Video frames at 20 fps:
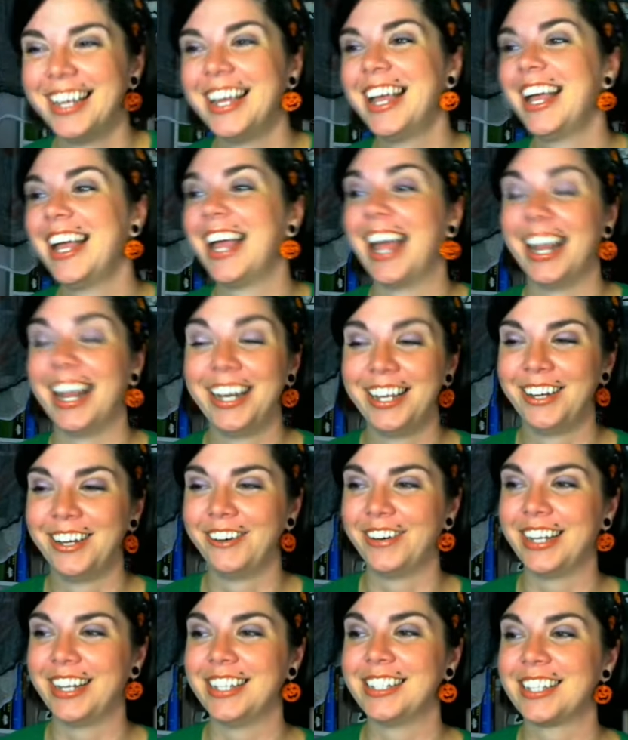
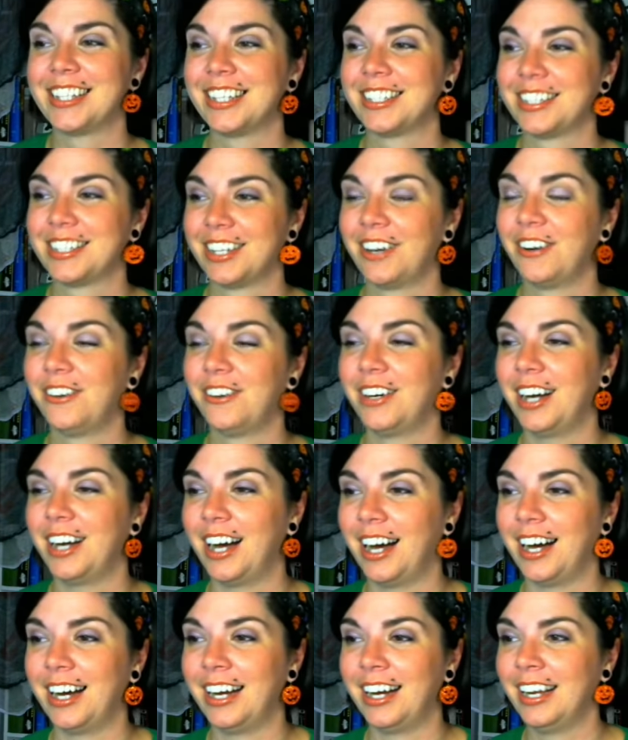Anyways,
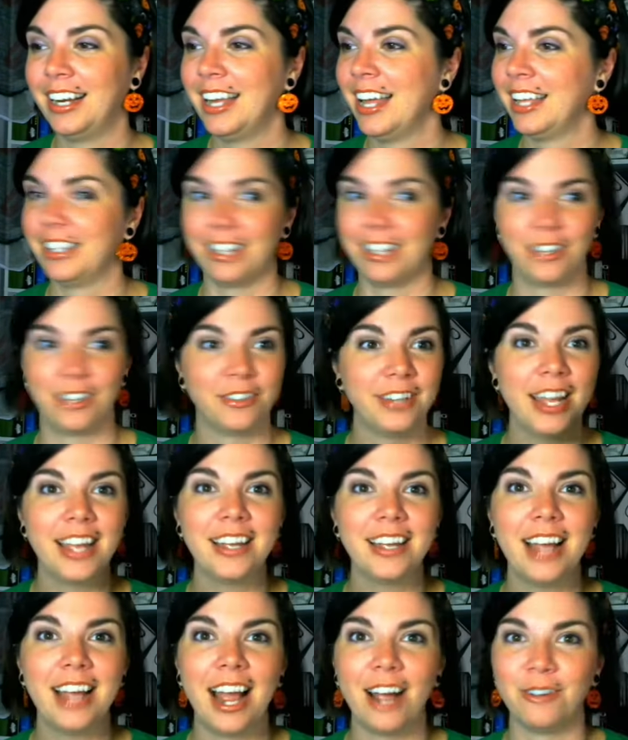so the other day
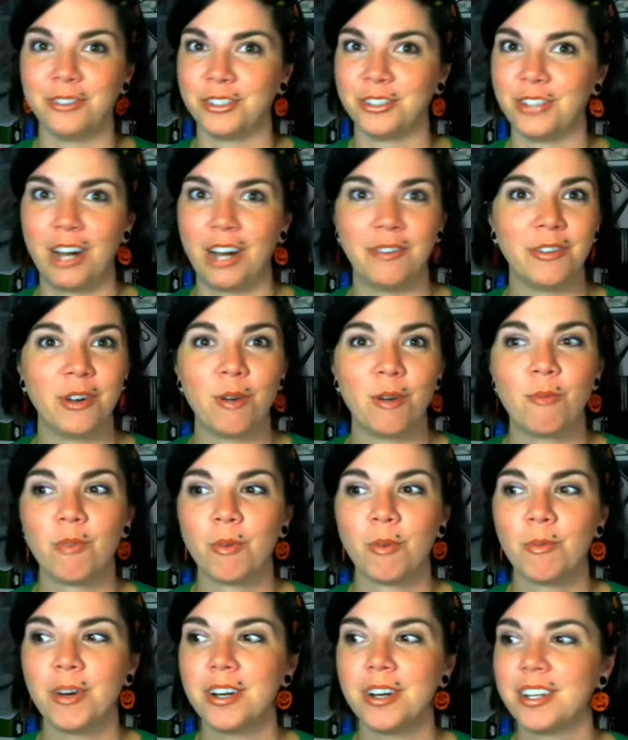I was driving home from
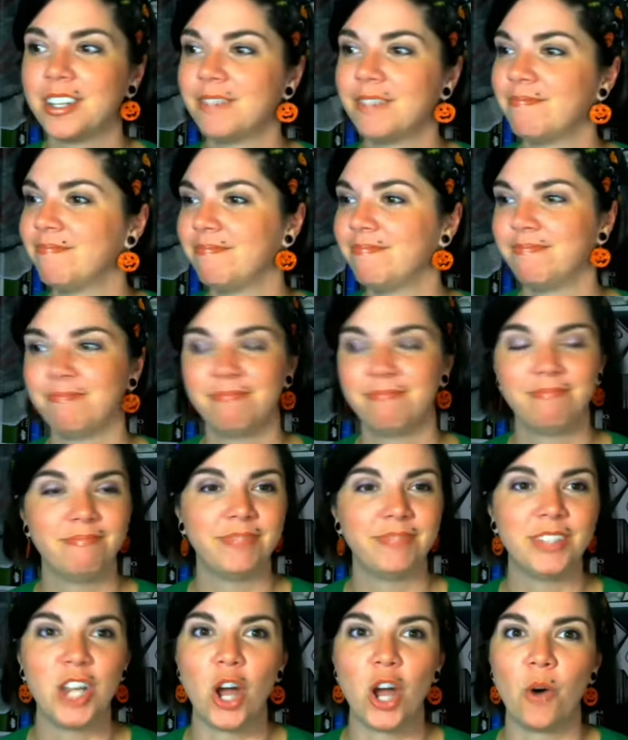work.
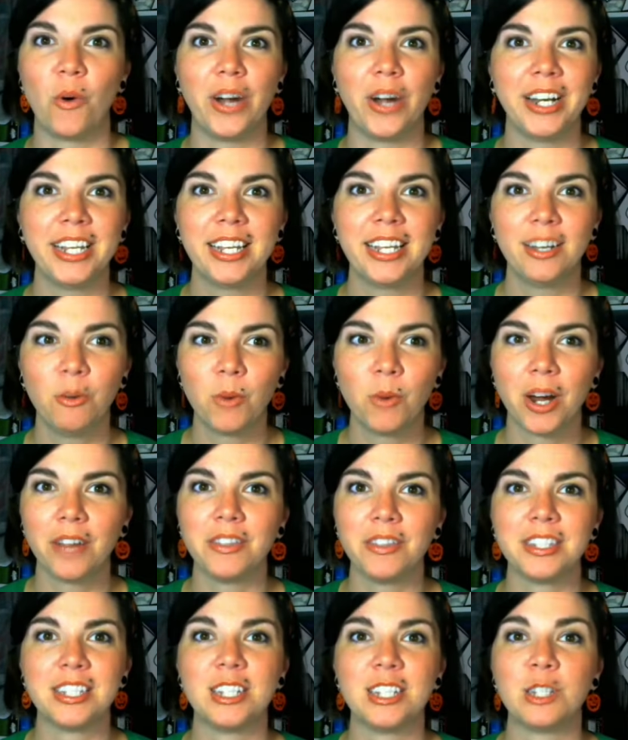No idea where
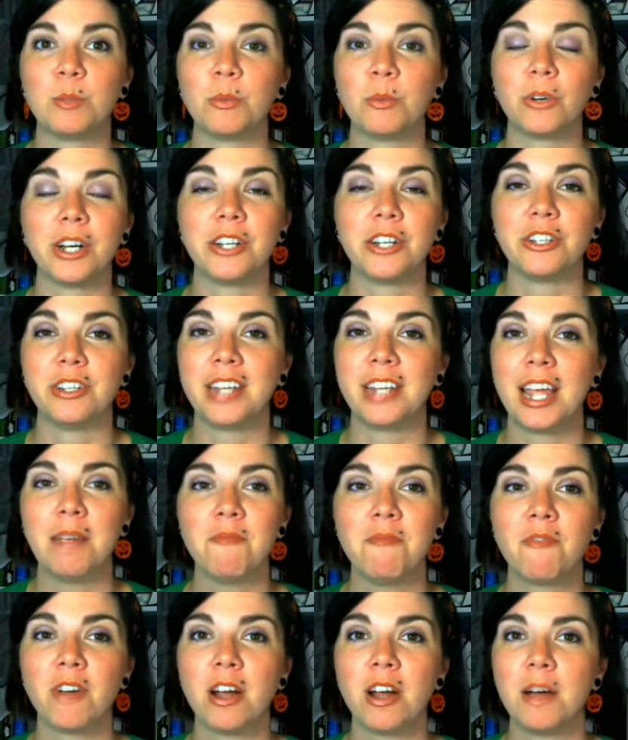this inspiration came
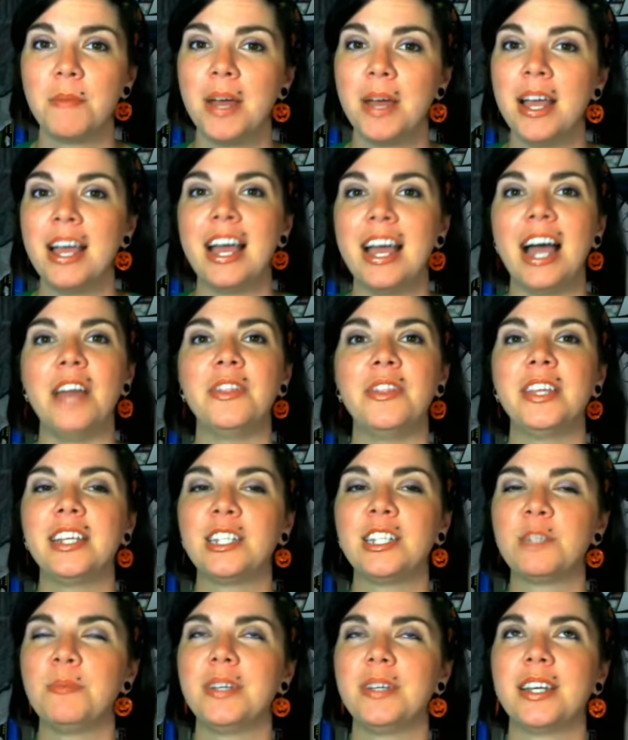from. I think it's
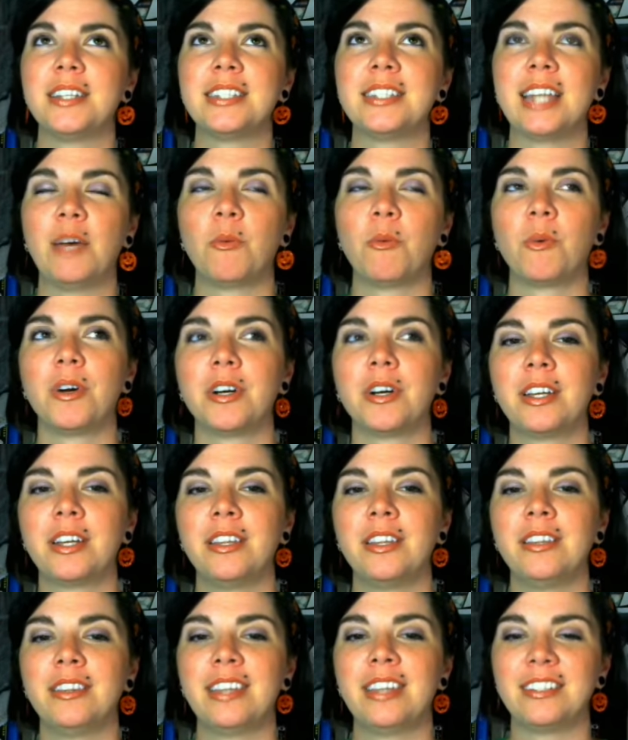because at work
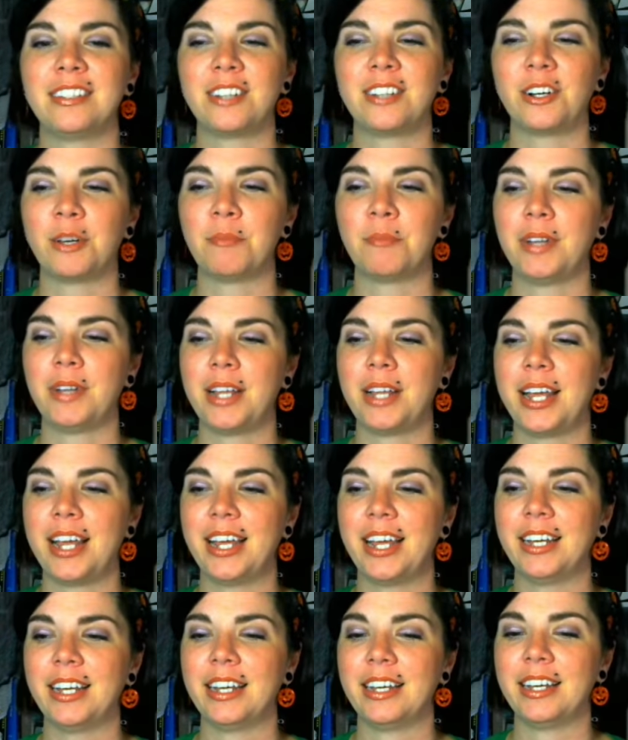they started
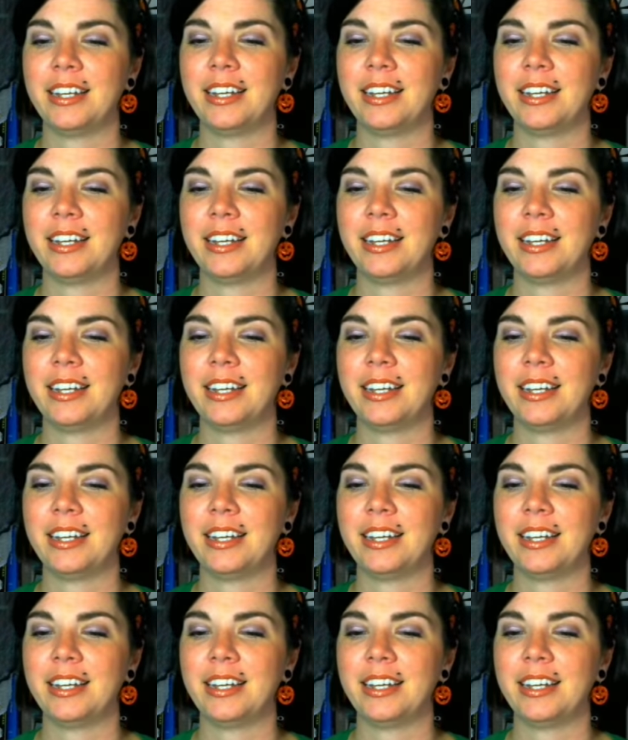playing